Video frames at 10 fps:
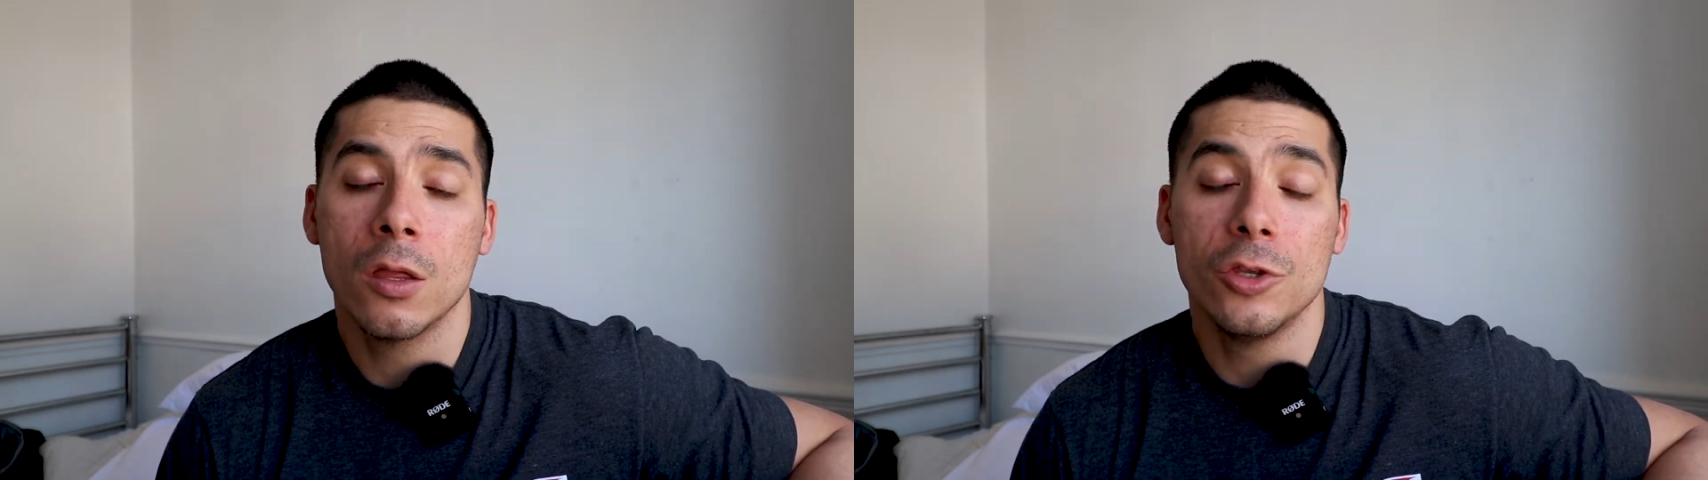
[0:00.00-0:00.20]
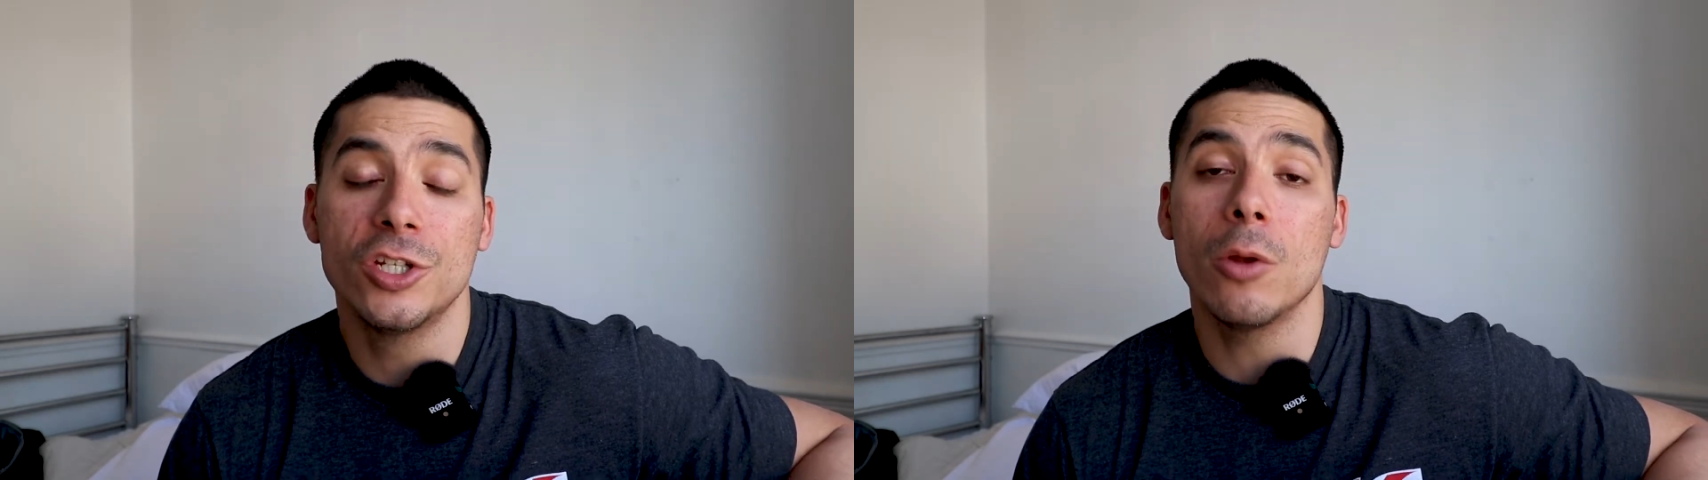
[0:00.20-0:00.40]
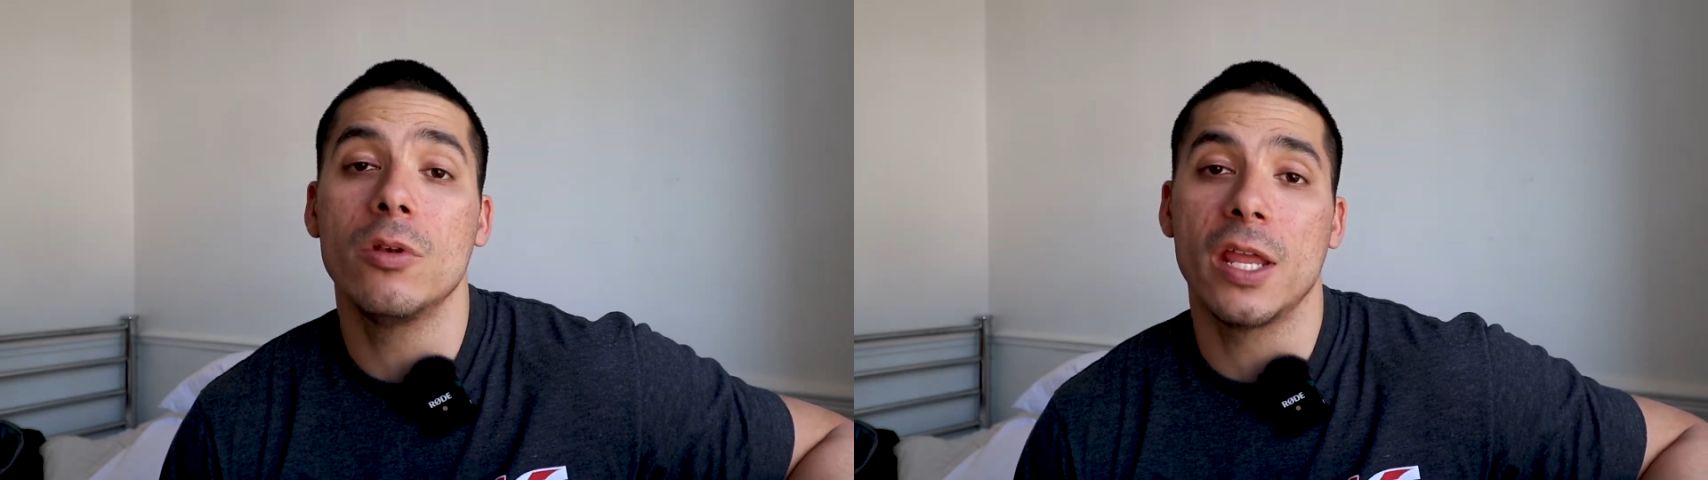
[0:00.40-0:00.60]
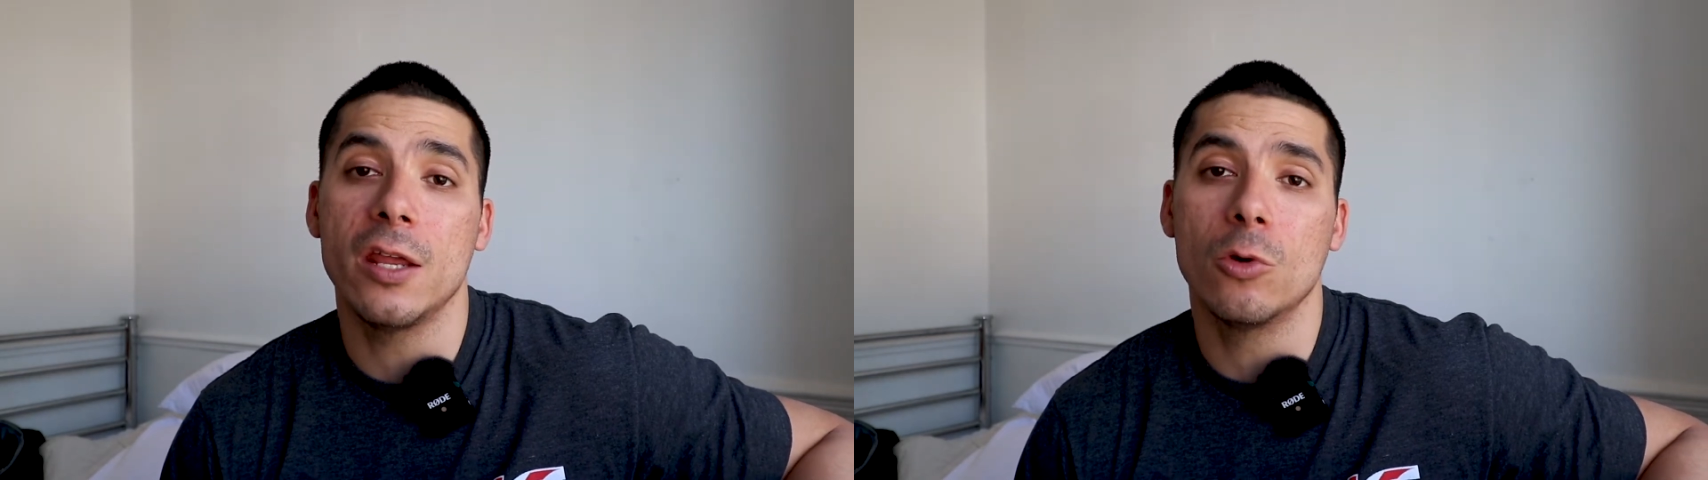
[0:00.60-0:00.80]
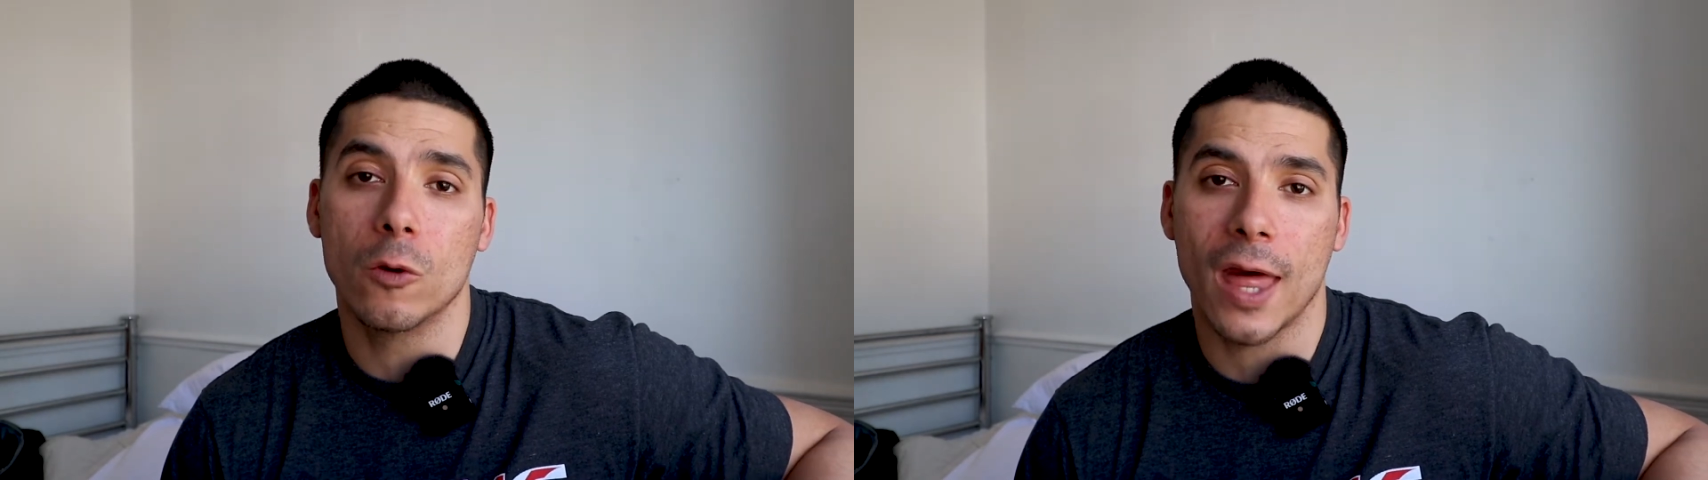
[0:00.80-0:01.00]
you don't
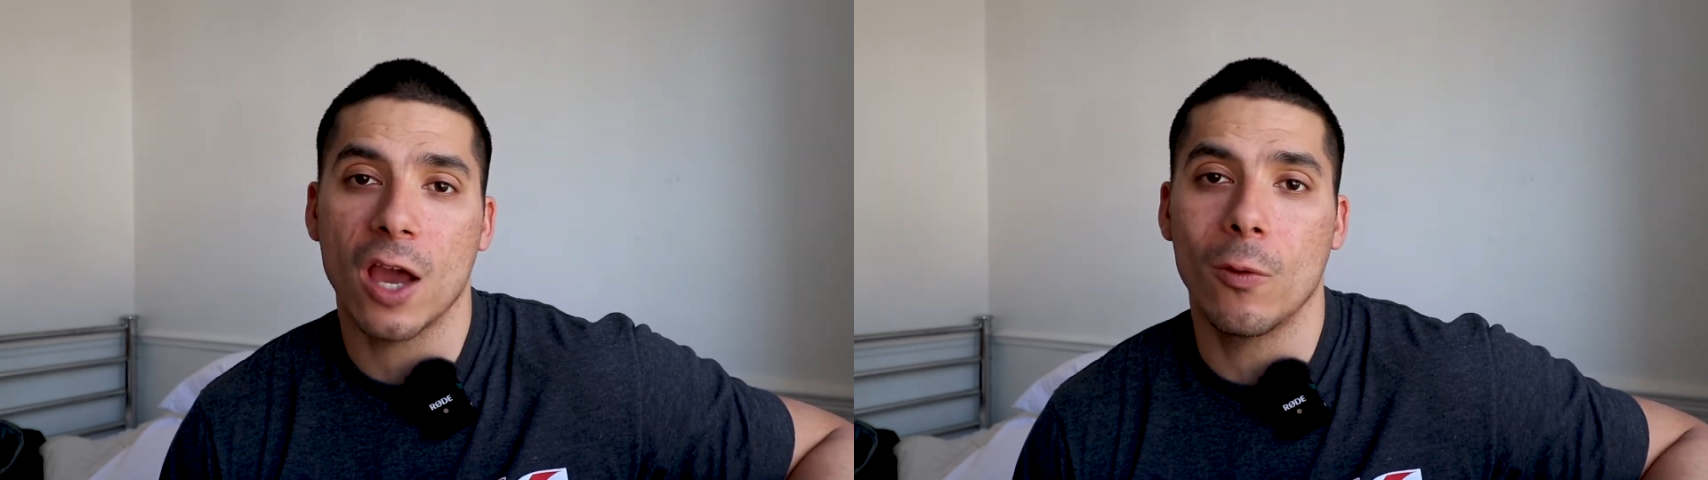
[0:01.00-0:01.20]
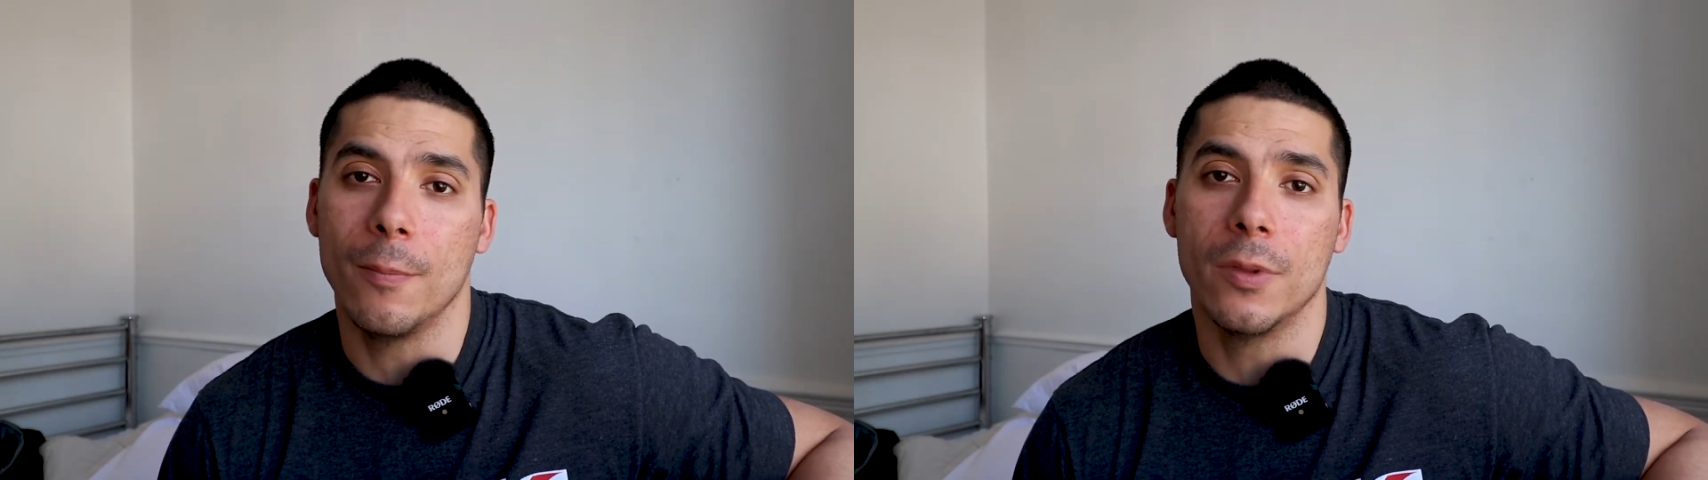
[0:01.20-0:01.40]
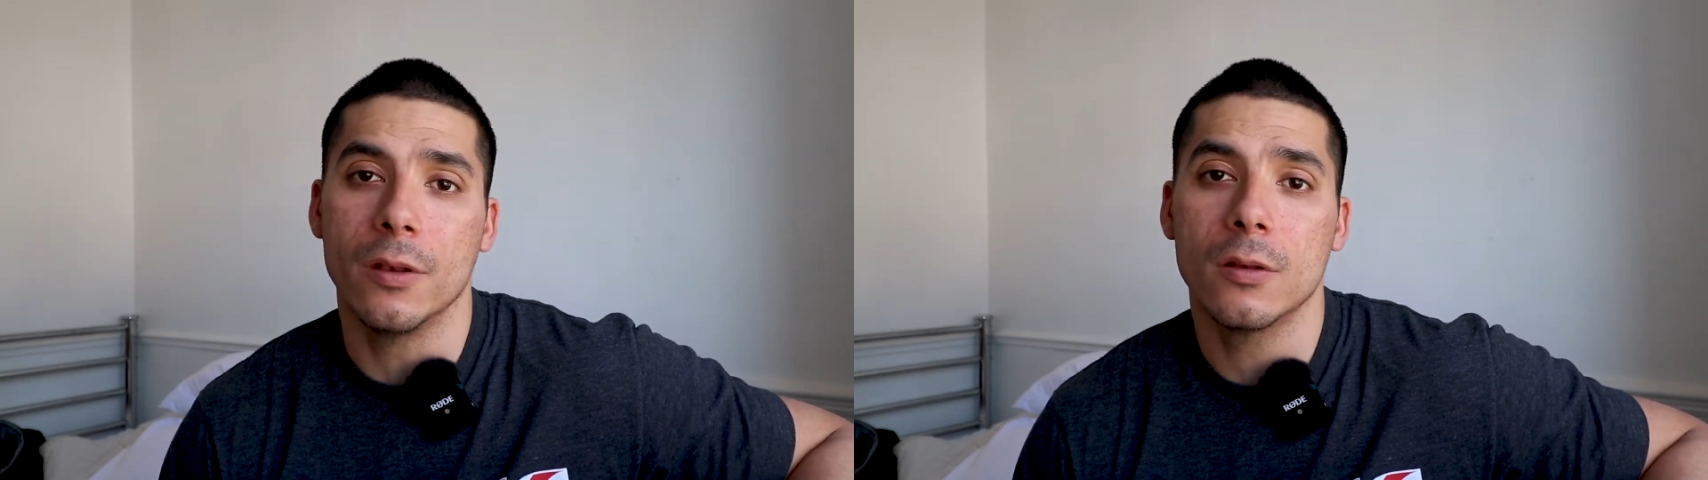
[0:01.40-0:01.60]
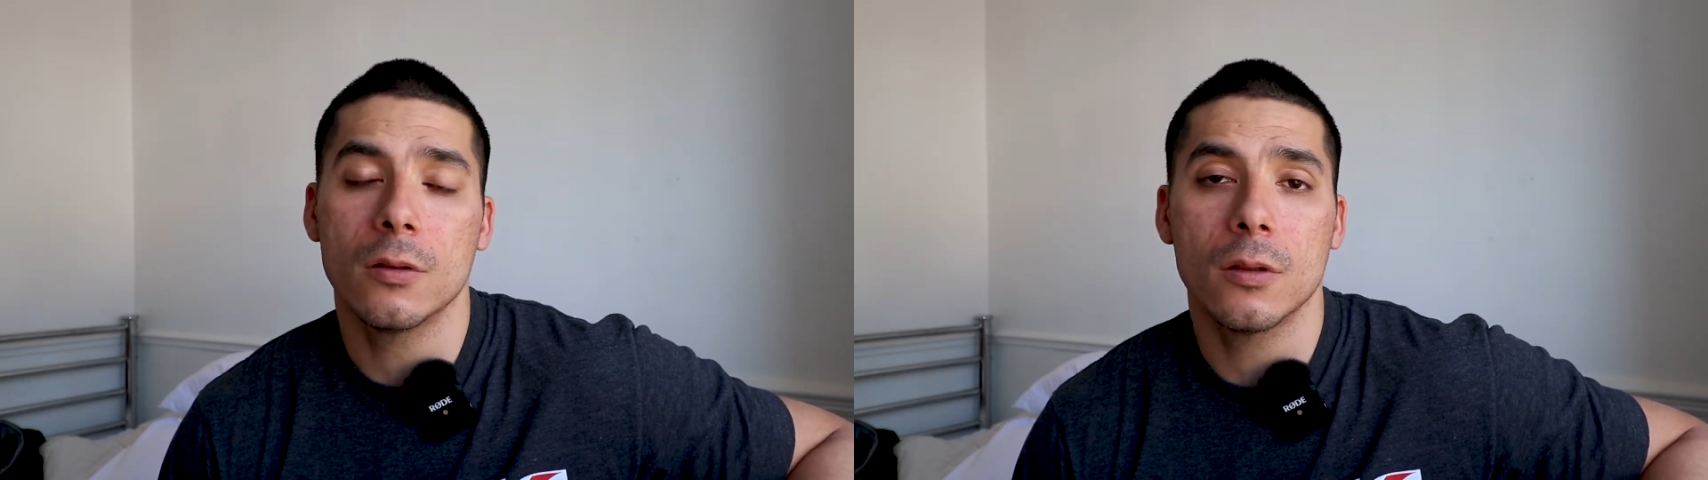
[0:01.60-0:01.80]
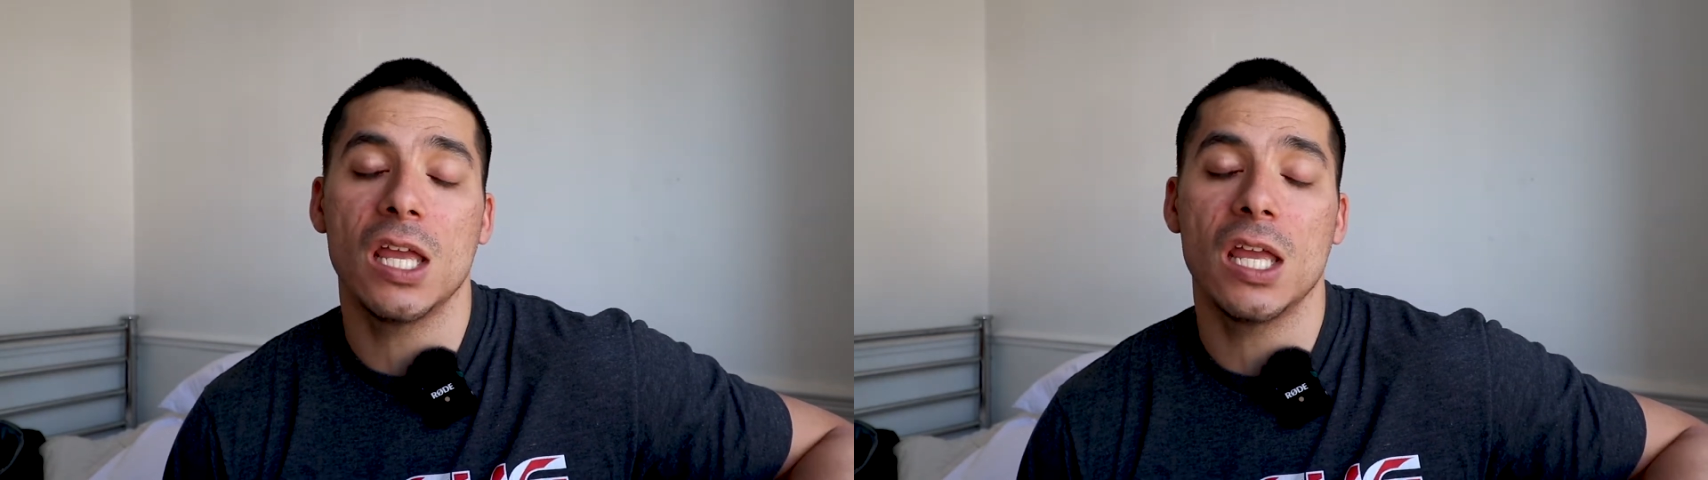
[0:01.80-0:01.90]
need all that equipment.